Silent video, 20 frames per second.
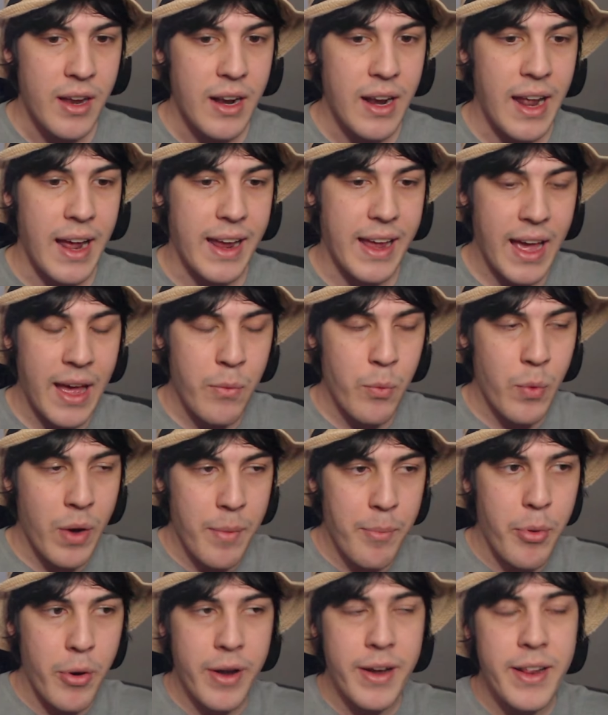like at
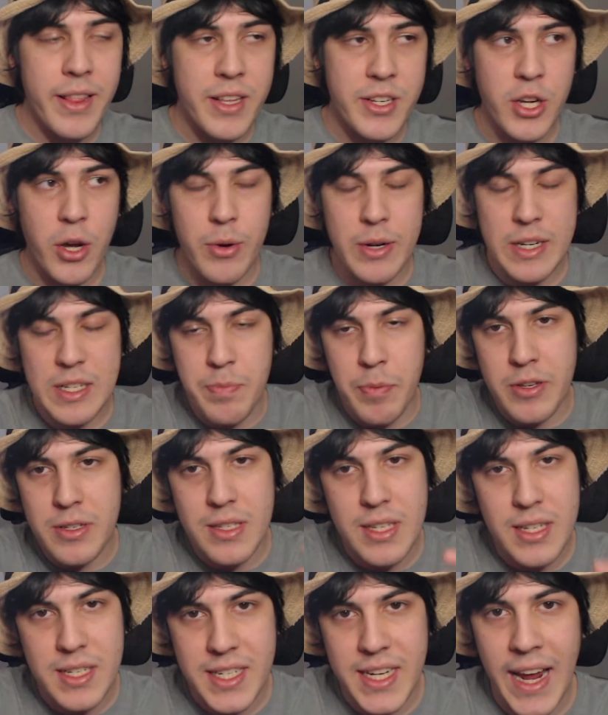one point in the show, it's
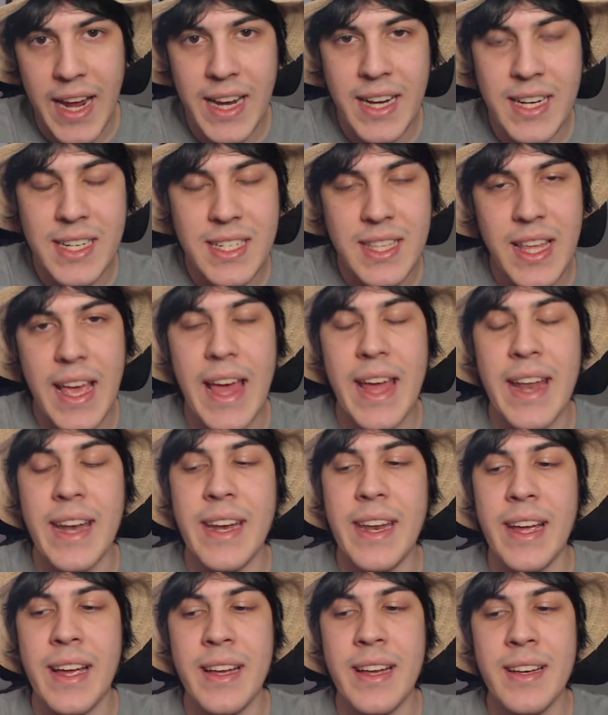supposed to change the
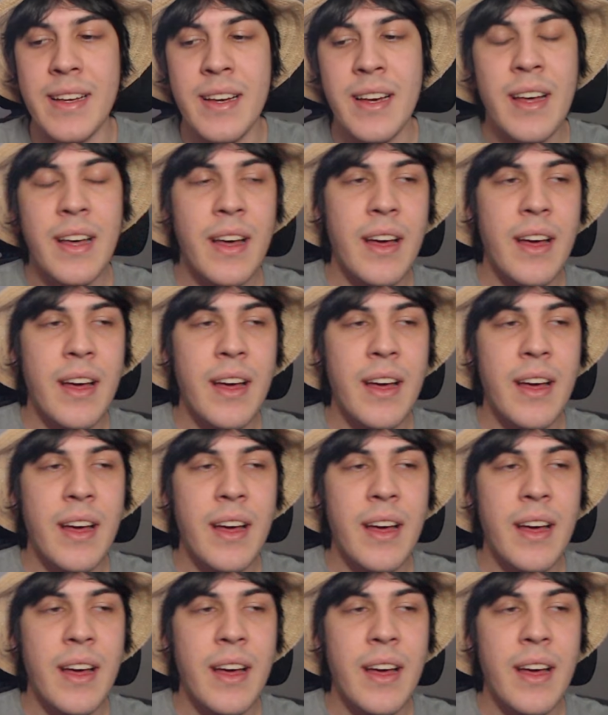ending.